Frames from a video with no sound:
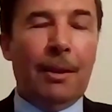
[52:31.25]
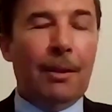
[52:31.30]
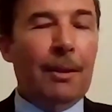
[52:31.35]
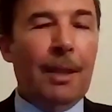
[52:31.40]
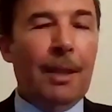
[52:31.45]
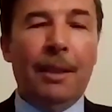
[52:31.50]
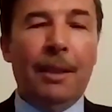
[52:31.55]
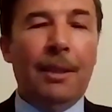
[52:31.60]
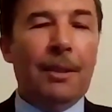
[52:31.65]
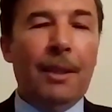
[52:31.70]

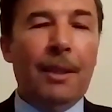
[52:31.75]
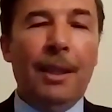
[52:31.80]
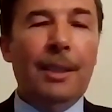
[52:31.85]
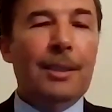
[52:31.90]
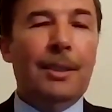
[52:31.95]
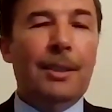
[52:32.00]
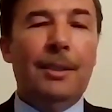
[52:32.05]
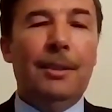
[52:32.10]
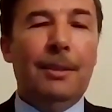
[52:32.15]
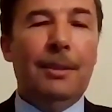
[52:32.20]
then
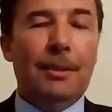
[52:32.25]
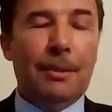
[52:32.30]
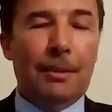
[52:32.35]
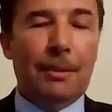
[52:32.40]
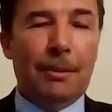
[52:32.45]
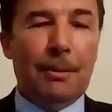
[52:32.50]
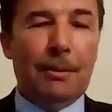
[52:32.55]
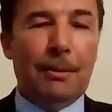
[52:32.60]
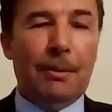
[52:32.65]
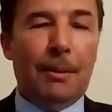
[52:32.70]
reason,
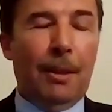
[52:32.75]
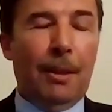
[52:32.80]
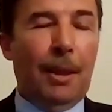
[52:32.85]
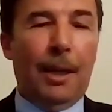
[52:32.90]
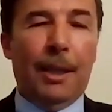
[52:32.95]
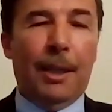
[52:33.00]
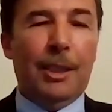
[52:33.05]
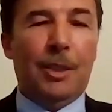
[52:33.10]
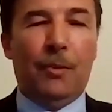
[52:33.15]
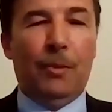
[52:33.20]

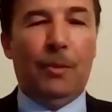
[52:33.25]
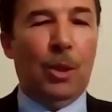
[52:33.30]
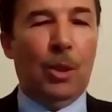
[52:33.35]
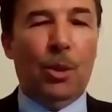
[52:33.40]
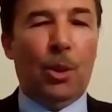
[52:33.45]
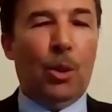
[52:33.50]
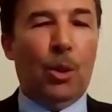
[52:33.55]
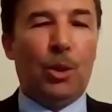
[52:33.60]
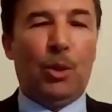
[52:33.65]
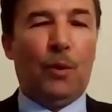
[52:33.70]
as we
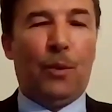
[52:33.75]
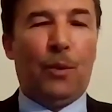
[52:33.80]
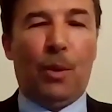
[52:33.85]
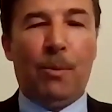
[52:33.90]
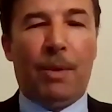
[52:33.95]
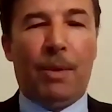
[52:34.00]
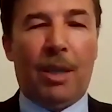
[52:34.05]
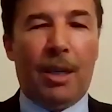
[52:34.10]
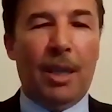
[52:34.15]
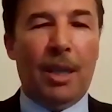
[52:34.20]
learn also
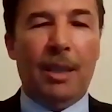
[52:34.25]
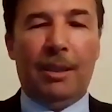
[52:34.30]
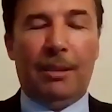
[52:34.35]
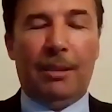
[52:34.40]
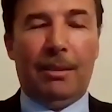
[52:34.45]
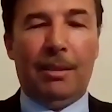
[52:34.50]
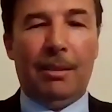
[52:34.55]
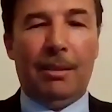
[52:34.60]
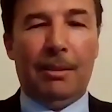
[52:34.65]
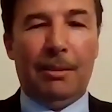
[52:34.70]
from
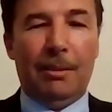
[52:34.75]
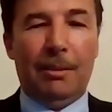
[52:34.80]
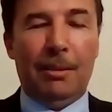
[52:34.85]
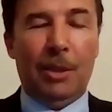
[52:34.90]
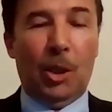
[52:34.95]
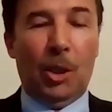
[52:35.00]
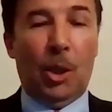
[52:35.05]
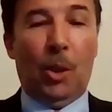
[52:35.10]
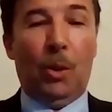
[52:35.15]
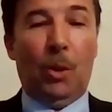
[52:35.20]
Kant,
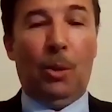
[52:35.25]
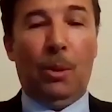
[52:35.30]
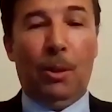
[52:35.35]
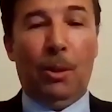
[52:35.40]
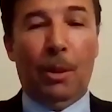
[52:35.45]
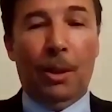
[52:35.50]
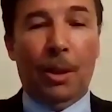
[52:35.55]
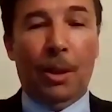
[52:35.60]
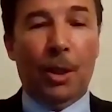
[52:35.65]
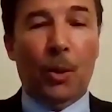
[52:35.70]
you know,
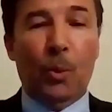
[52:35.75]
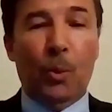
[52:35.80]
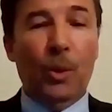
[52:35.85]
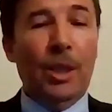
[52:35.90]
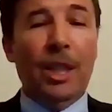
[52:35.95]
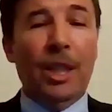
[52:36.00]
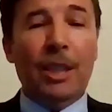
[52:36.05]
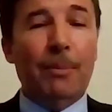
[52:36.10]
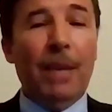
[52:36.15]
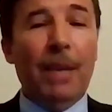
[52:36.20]

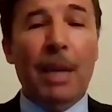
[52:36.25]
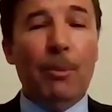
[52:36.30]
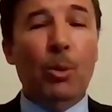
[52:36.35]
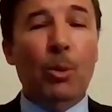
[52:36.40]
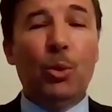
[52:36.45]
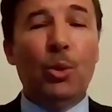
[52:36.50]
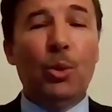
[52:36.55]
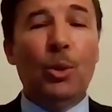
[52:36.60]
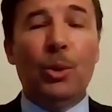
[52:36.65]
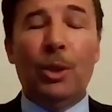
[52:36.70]
will not be
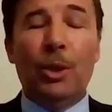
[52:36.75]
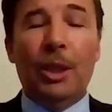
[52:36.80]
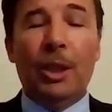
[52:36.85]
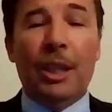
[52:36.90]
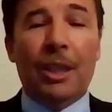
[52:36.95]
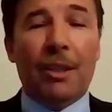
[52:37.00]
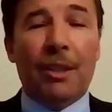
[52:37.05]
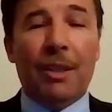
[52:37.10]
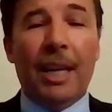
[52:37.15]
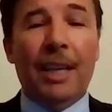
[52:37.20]
able to
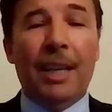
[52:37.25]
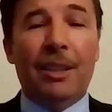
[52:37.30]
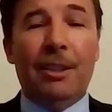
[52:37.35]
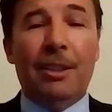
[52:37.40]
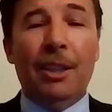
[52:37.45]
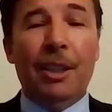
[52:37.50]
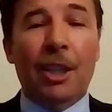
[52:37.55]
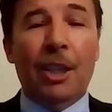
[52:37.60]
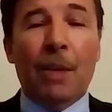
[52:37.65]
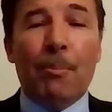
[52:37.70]

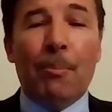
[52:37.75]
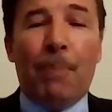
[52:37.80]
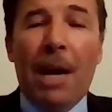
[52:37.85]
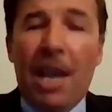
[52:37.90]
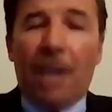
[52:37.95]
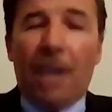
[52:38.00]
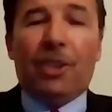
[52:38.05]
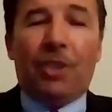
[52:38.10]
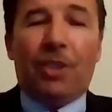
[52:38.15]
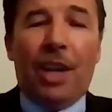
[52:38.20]

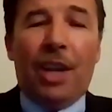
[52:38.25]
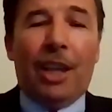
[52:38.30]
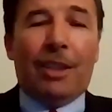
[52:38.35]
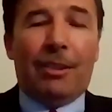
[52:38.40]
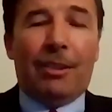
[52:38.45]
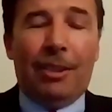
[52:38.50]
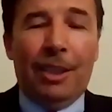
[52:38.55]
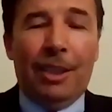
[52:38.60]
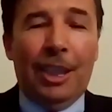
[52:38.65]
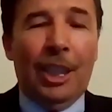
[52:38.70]

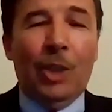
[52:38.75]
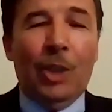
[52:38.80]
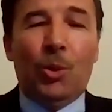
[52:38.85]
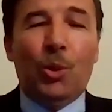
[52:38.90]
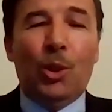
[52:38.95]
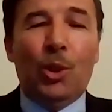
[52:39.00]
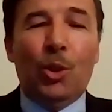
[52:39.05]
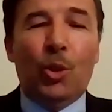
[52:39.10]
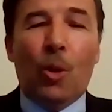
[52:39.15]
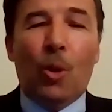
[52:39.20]
penetrate
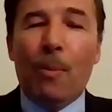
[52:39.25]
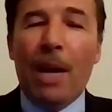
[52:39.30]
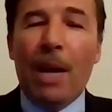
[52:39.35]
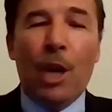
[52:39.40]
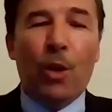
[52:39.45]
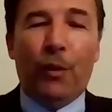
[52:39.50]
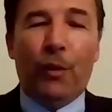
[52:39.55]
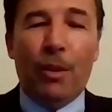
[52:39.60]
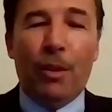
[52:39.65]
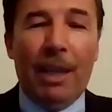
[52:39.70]
into the
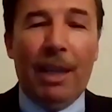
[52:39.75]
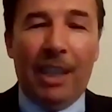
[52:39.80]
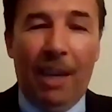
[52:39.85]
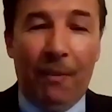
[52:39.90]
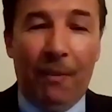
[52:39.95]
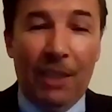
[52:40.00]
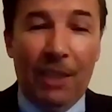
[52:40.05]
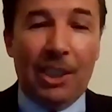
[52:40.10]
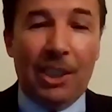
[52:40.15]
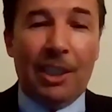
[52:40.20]
domain of the
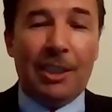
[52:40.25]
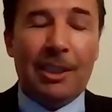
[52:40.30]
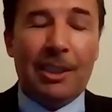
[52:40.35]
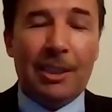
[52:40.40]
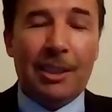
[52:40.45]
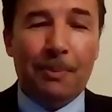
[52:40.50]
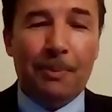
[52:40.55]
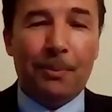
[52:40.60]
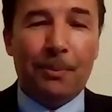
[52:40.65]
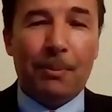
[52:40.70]

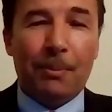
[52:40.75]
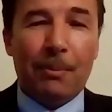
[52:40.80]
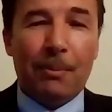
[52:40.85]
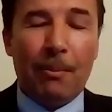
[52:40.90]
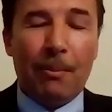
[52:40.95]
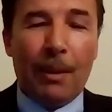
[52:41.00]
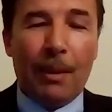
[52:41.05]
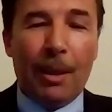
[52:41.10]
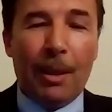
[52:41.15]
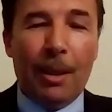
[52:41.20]
metaphysics.
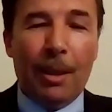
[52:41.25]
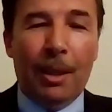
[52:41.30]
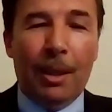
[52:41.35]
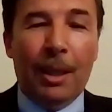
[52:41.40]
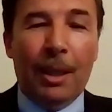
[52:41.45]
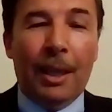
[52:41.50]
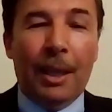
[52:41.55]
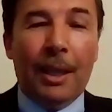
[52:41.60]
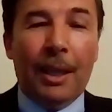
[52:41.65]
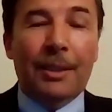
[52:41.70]

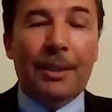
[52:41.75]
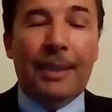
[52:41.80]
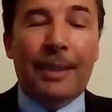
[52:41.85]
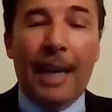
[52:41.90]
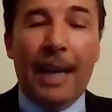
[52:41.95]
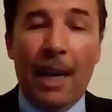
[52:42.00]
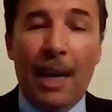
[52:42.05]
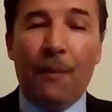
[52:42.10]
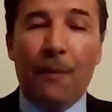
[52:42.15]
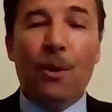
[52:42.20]

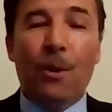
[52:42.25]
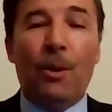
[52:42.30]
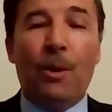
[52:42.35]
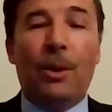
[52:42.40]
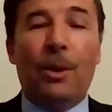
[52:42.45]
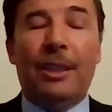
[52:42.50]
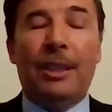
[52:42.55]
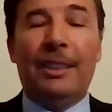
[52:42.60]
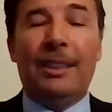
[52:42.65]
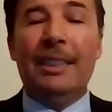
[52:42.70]

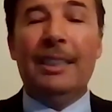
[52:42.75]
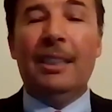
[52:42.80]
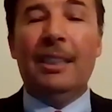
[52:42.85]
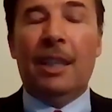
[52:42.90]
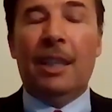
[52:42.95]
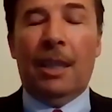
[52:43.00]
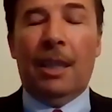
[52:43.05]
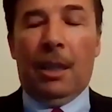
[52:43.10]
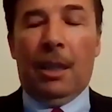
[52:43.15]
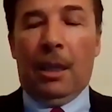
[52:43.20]
Therefore,
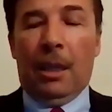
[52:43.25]
the